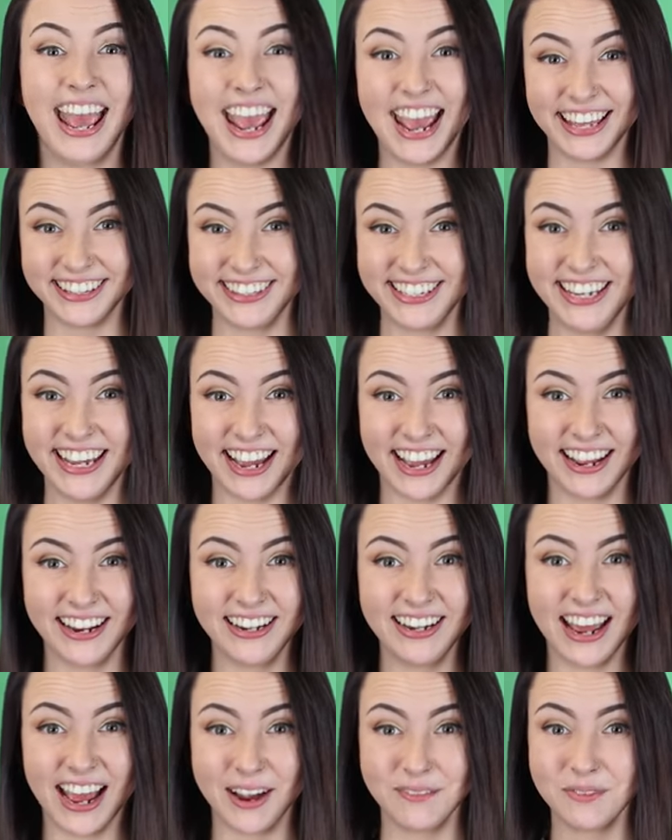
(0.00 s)
At the
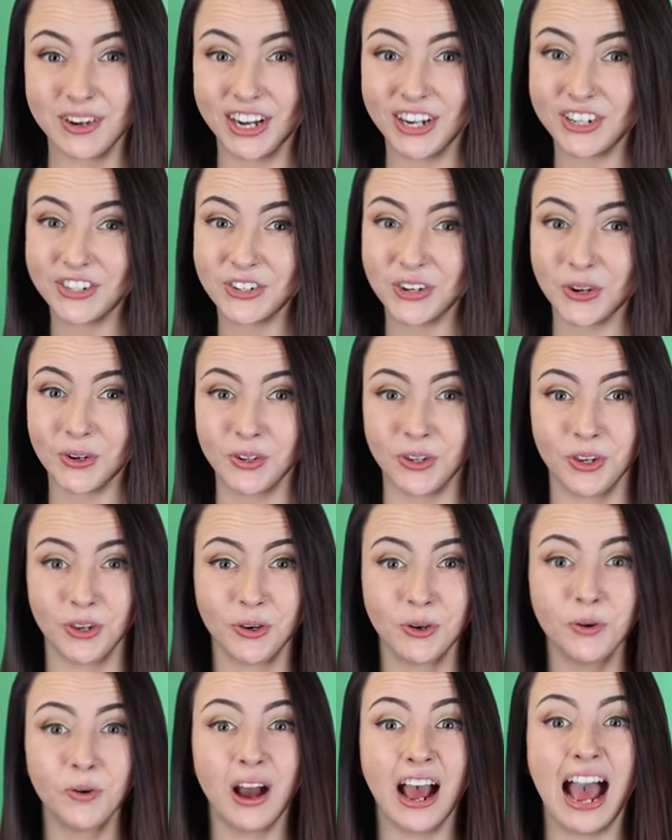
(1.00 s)
end, I'm going to show
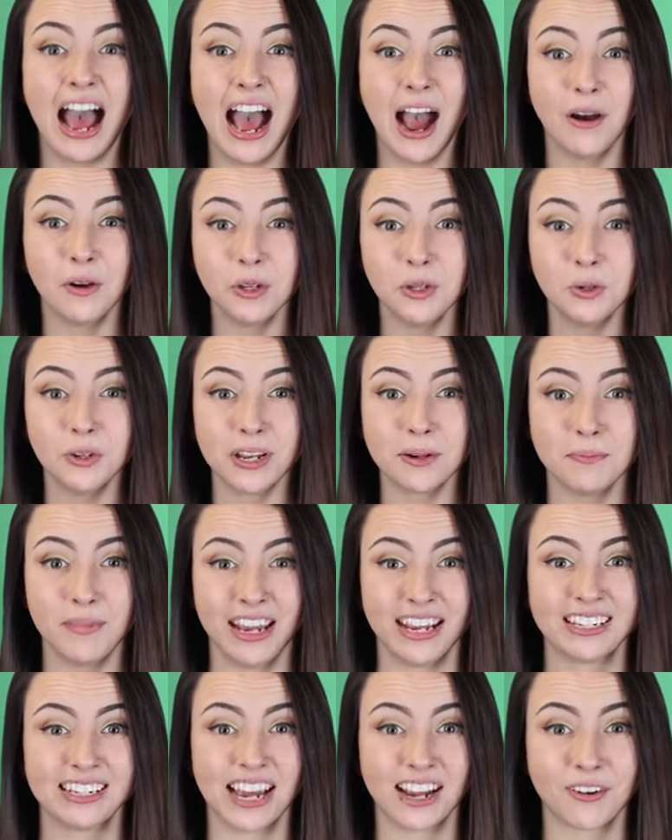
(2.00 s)
you how you can
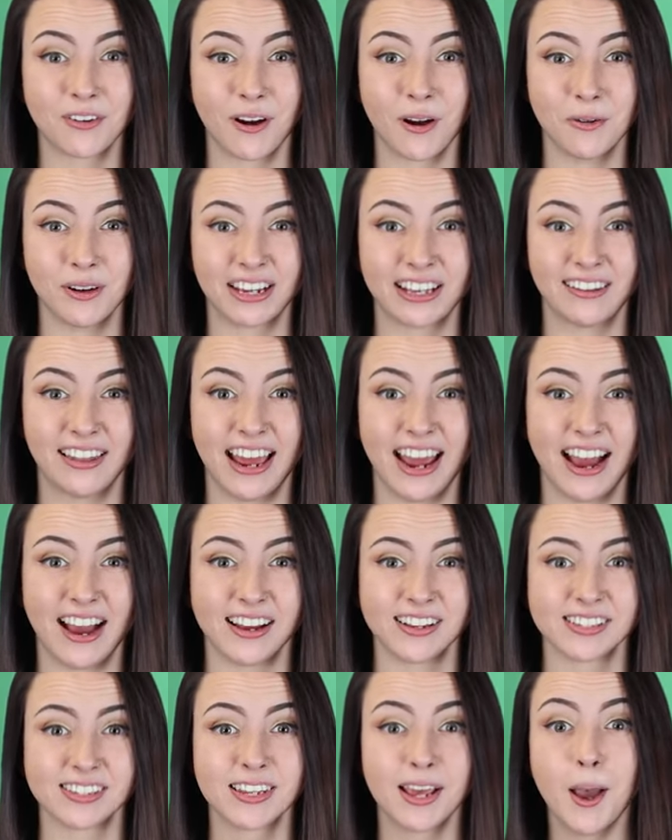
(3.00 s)
make dichroic
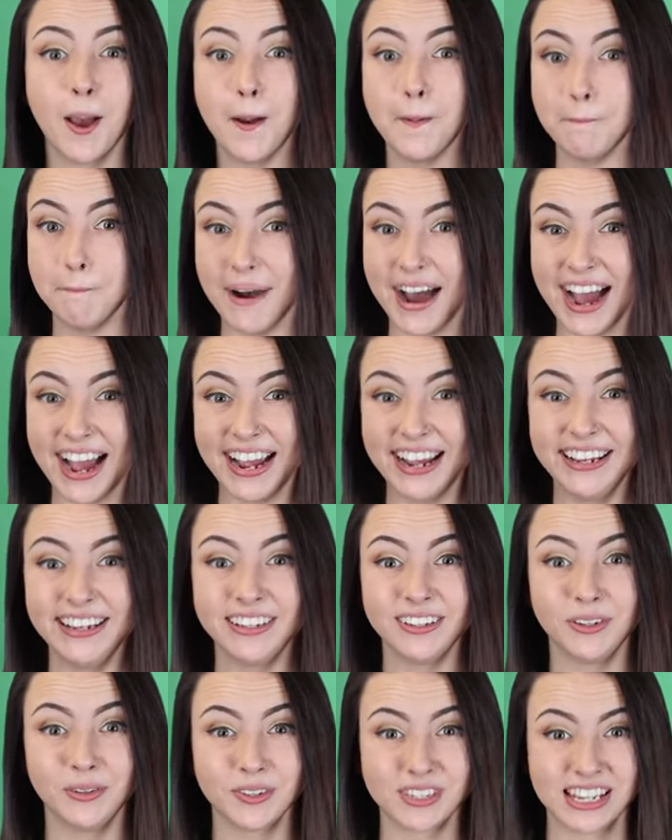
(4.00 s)
glass by
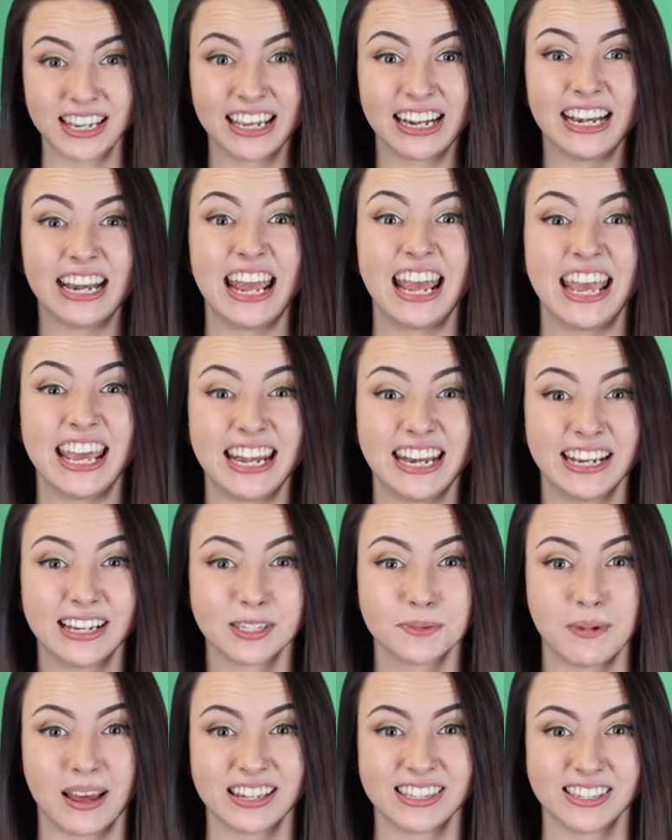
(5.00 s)
using an
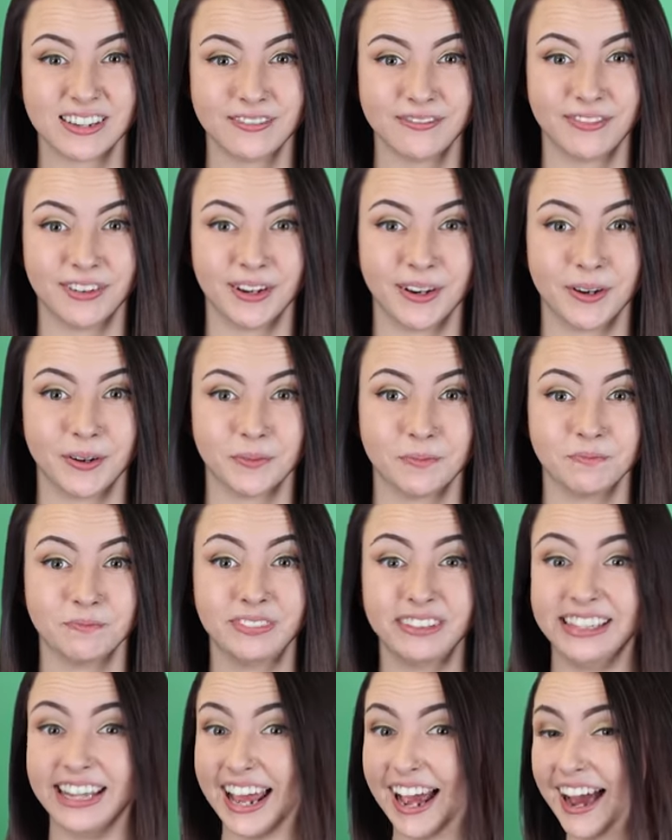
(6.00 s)
inexpensive film
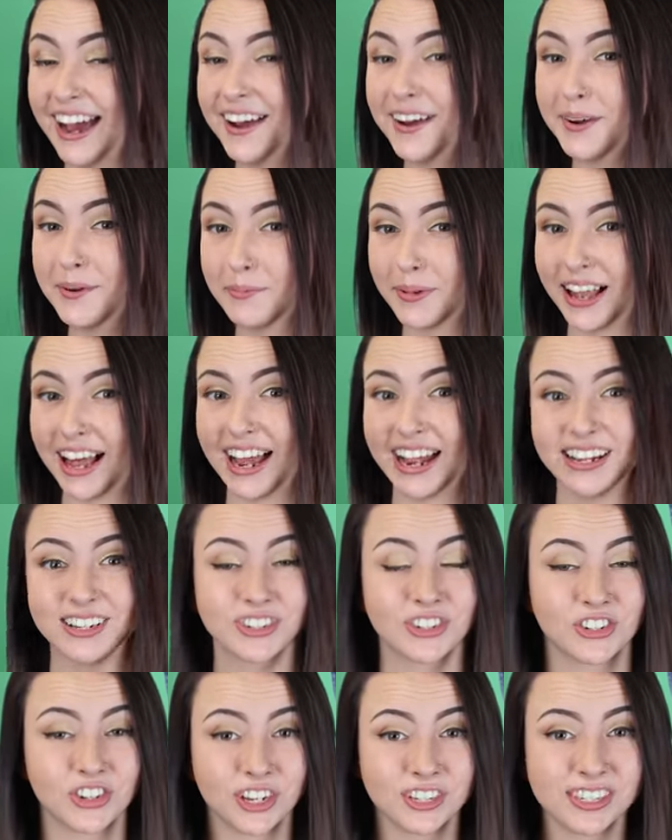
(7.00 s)
that
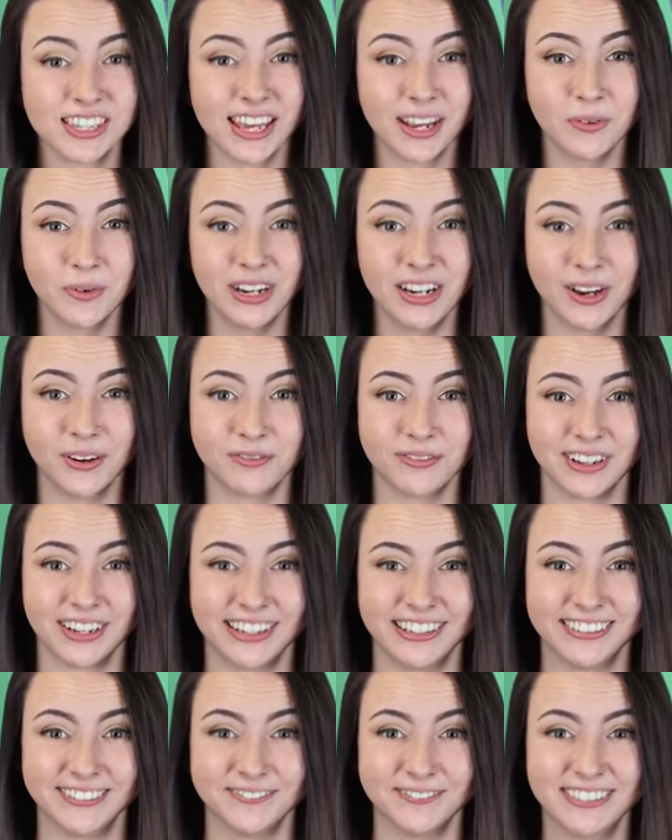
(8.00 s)
applies just like window
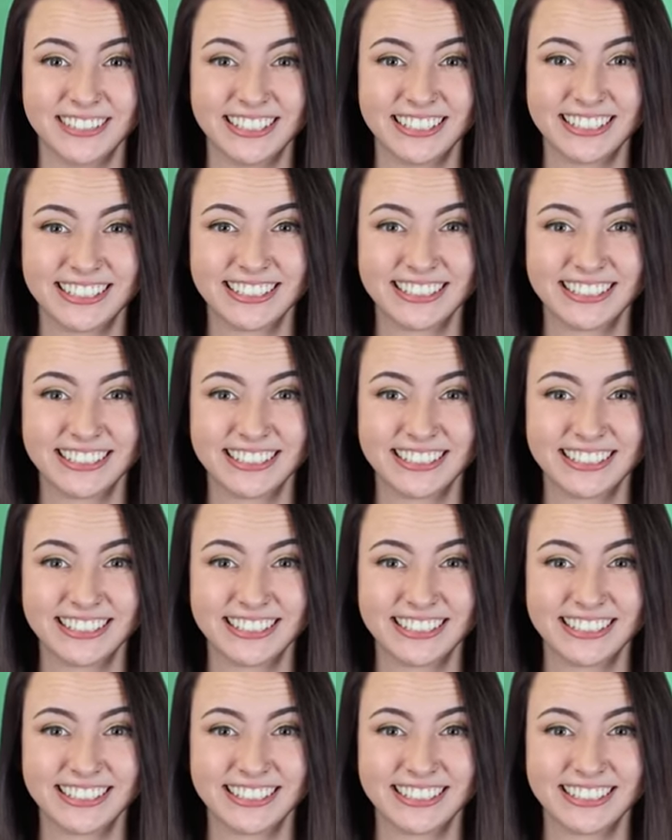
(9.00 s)
film.